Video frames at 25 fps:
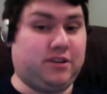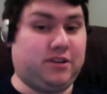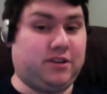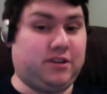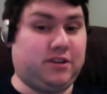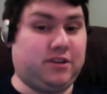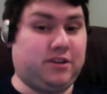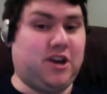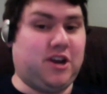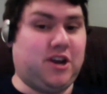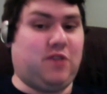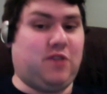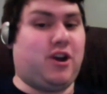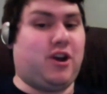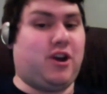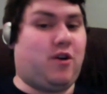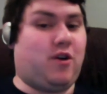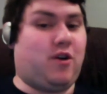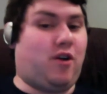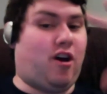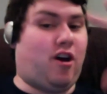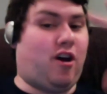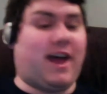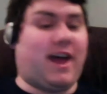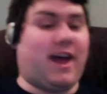We go
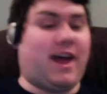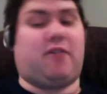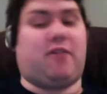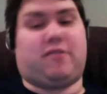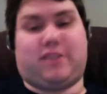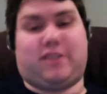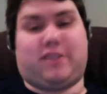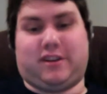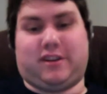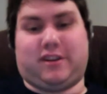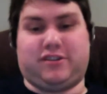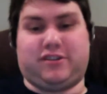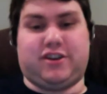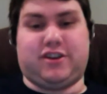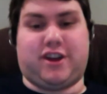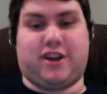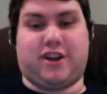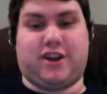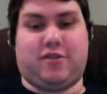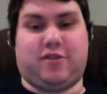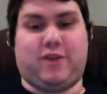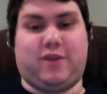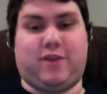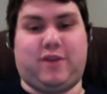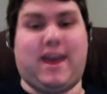all out because
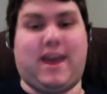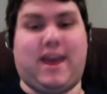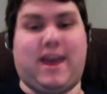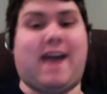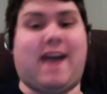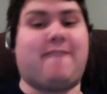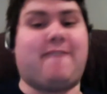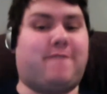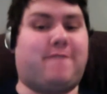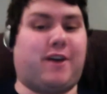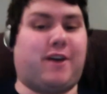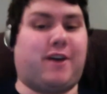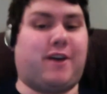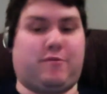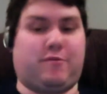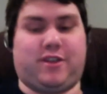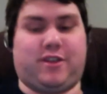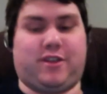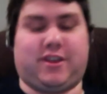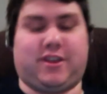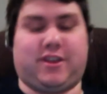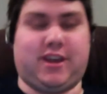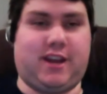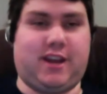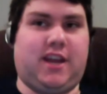we have fun with
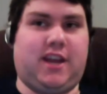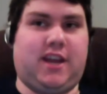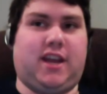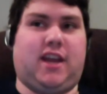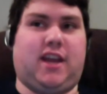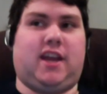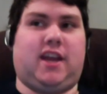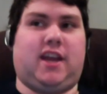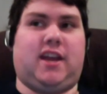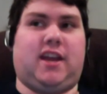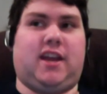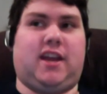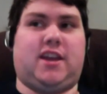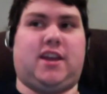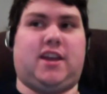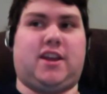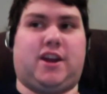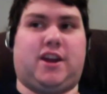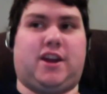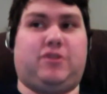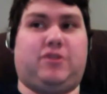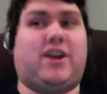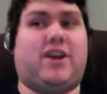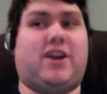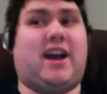it. We
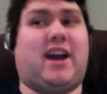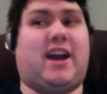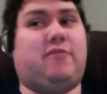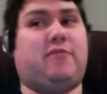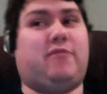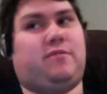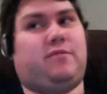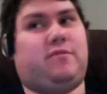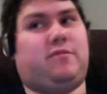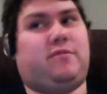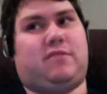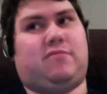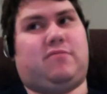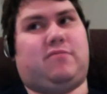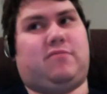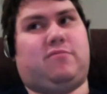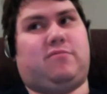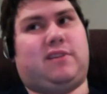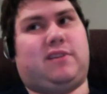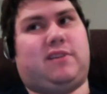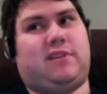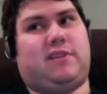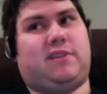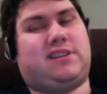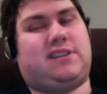try.
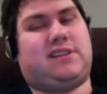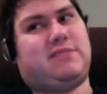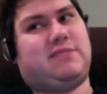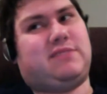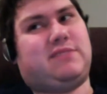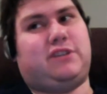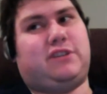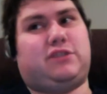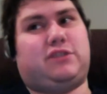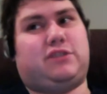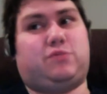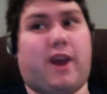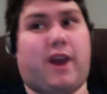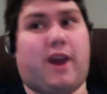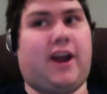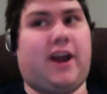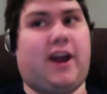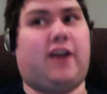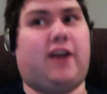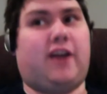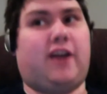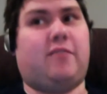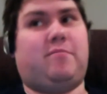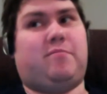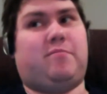We
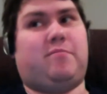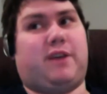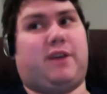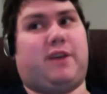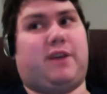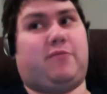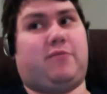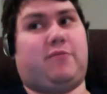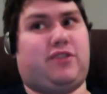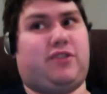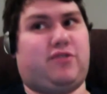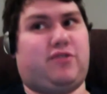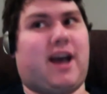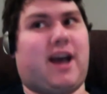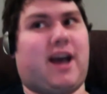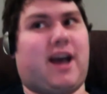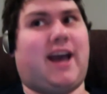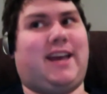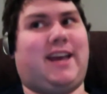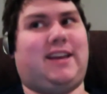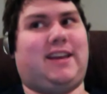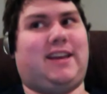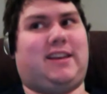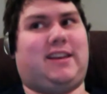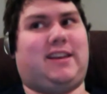swear, but we try
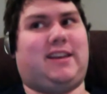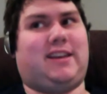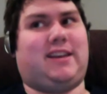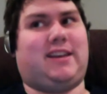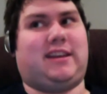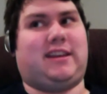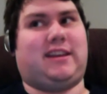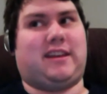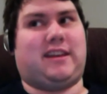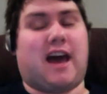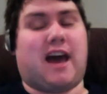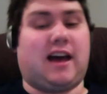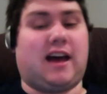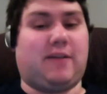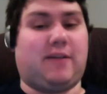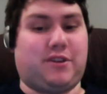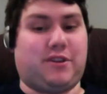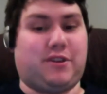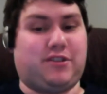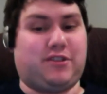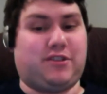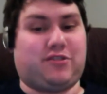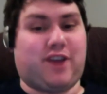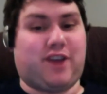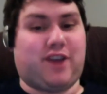to not. We
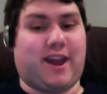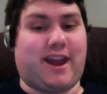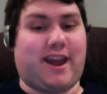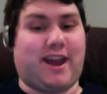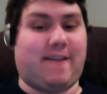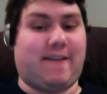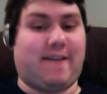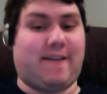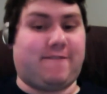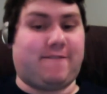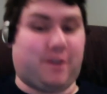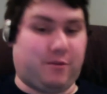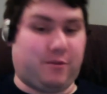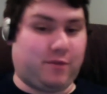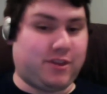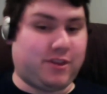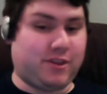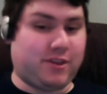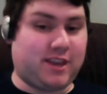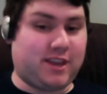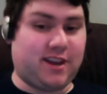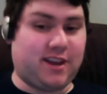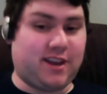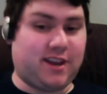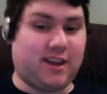just try to have fun with
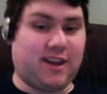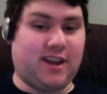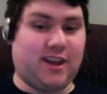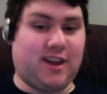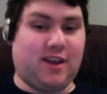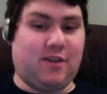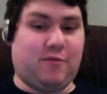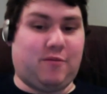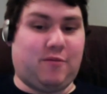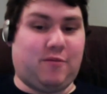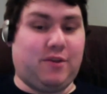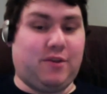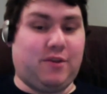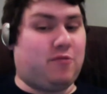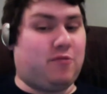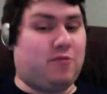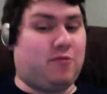it. We don't.